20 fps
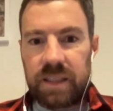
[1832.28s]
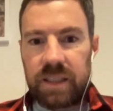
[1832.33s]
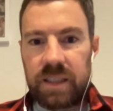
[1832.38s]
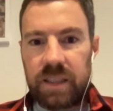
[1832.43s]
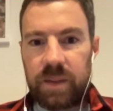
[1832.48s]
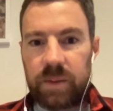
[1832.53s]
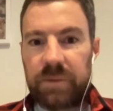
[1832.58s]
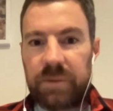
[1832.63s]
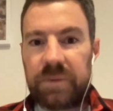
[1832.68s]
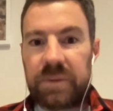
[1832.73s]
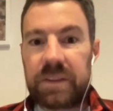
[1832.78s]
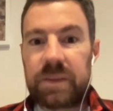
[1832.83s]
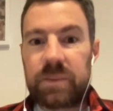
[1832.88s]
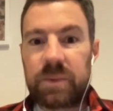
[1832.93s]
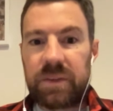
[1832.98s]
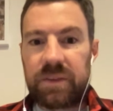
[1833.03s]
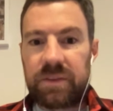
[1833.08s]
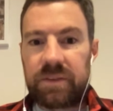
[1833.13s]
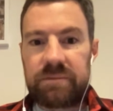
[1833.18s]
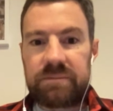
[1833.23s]
I'm going to fill it
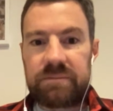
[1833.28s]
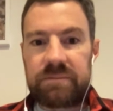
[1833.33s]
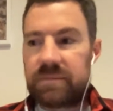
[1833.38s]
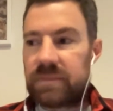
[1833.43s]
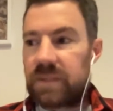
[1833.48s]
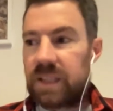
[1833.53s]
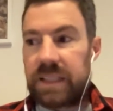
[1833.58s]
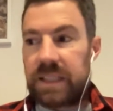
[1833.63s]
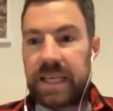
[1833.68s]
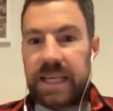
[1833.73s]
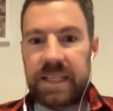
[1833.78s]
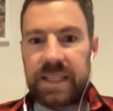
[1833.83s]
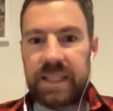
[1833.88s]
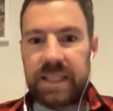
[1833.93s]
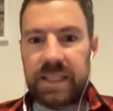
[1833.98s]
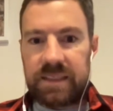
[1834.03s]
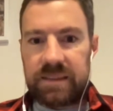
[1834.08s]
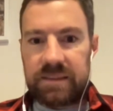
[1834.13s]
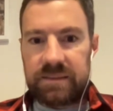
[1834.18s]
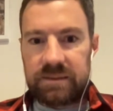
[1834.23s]
with
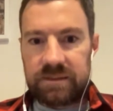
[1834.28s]
Hollandia.